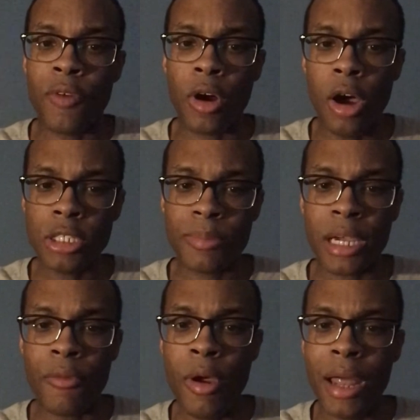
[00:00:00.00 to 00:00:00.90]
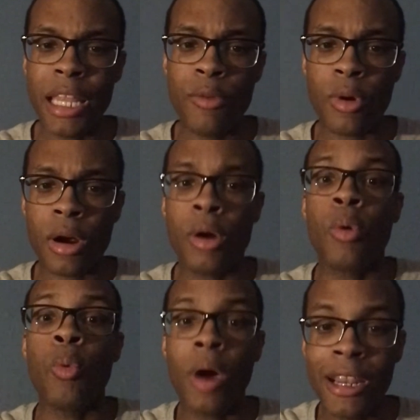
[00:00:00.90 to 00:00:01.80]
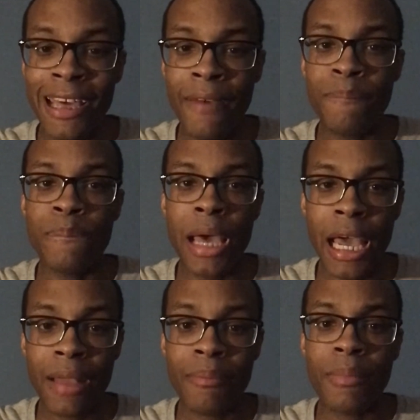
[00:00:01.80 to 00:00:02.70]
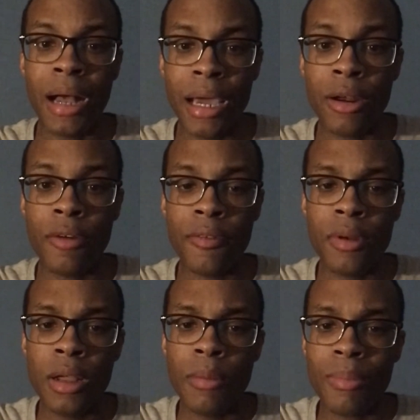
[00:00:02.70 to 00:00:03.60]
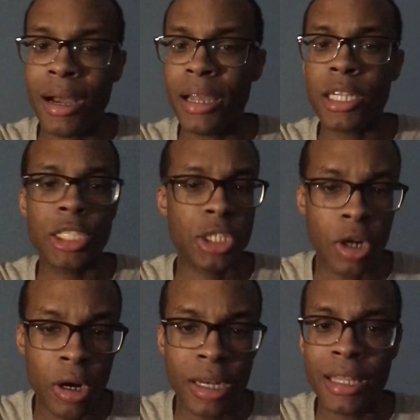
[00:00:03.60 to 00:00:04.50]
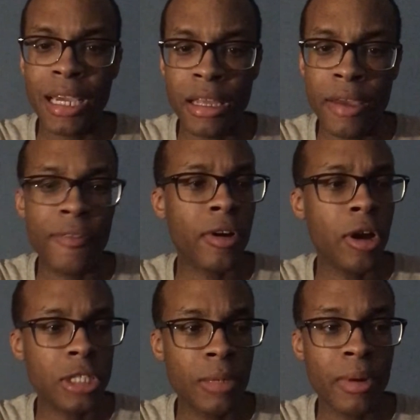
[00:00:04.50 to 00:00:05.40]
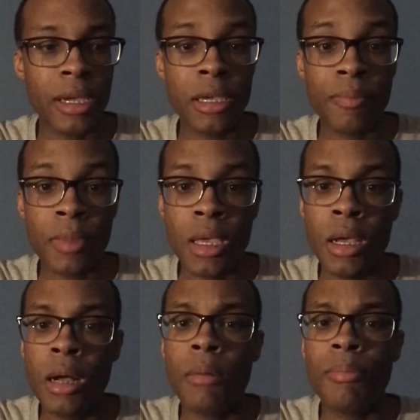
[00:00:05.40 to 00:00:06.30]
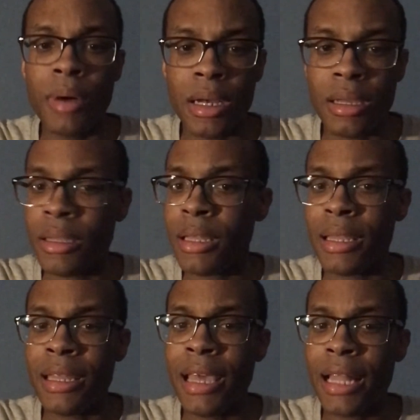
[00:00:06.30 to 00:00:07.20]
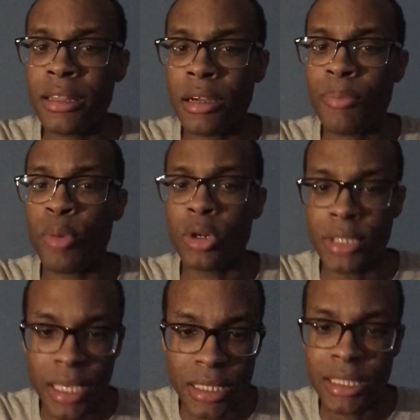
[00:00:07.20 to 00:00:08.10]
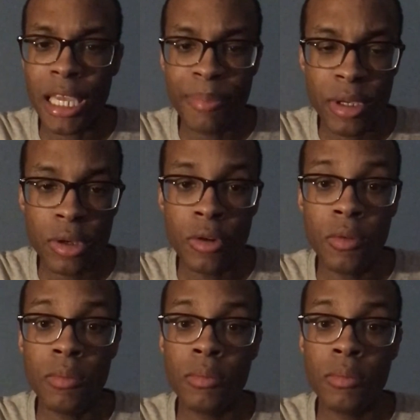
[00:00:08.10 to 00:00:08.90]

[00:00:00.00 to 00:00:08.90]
the All Star break, I think we were one half back behind Charlotte and Atlanta for the All Star break. But I think after Porzingis' debut,